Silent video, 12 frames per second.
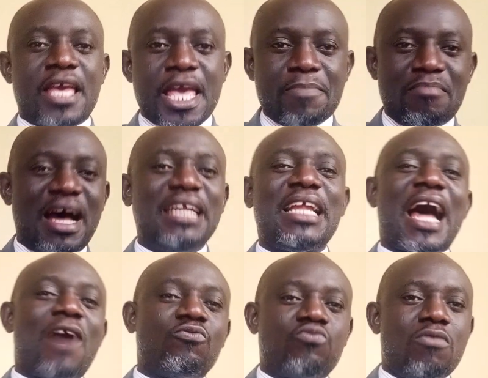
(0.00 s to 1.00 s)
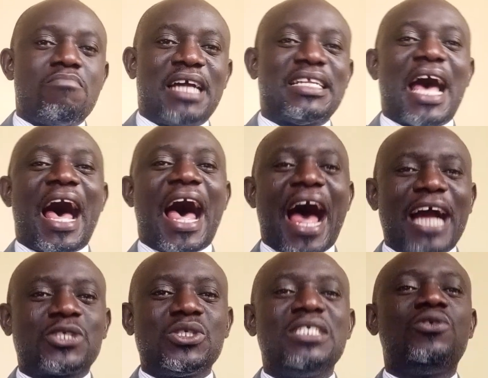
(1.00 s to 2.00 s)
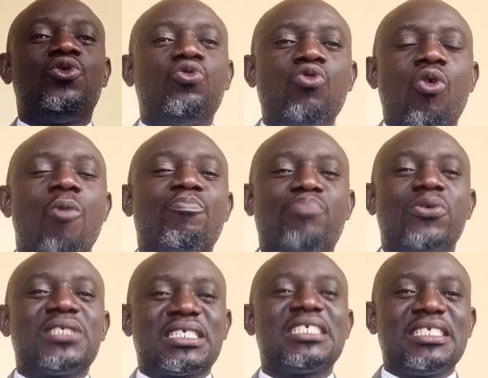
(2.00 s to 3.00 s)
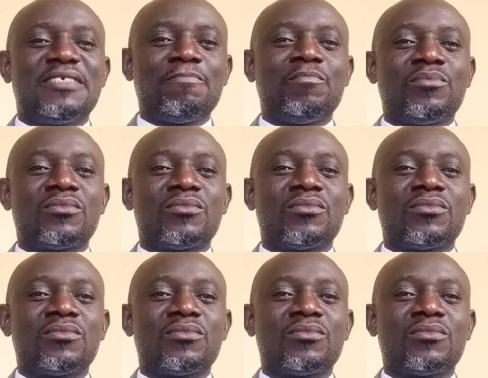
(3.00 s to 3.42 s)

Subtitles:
A man and woman are actually two opposing